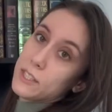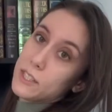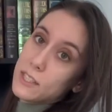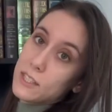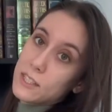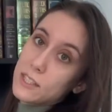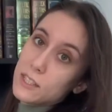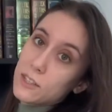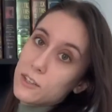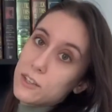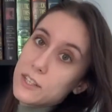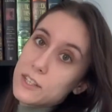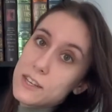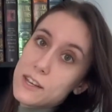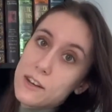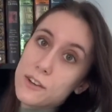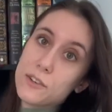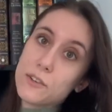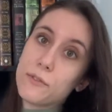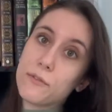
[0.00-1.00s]
of the series
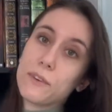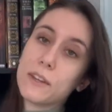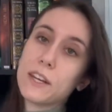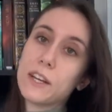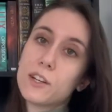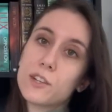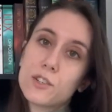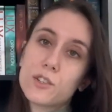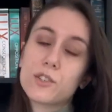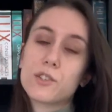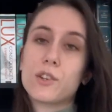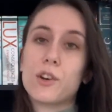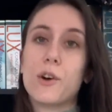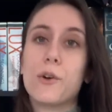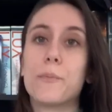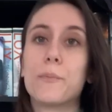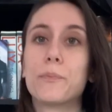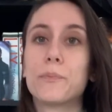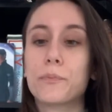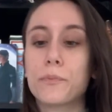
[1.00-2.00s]
here to finish. So
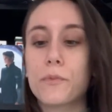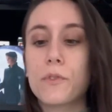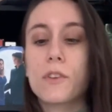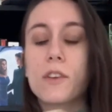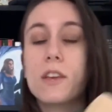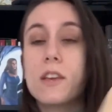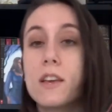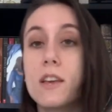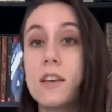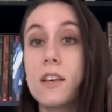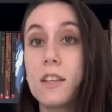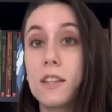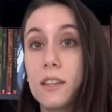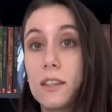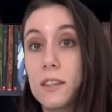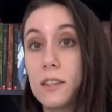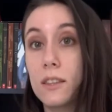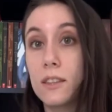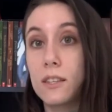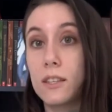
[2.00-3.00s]

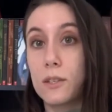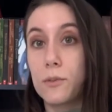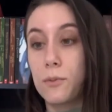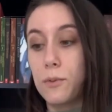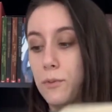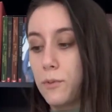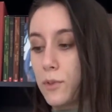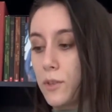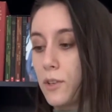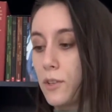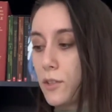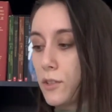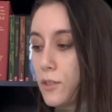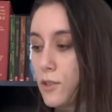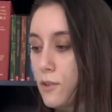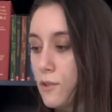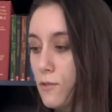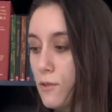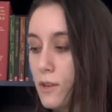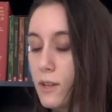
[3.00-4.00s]
this one was
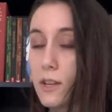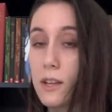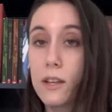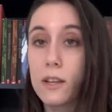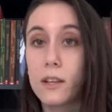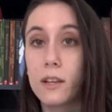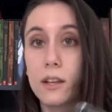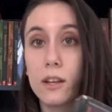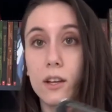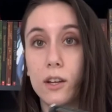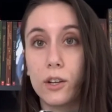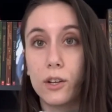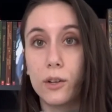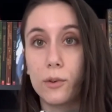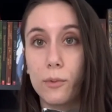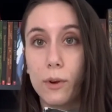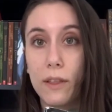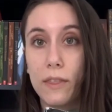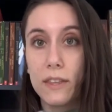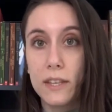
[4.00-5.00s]
also a good
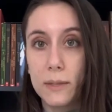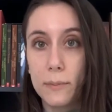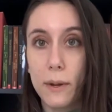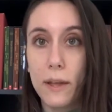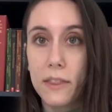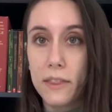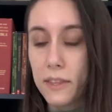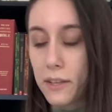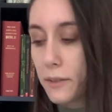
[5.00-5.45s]
one this month.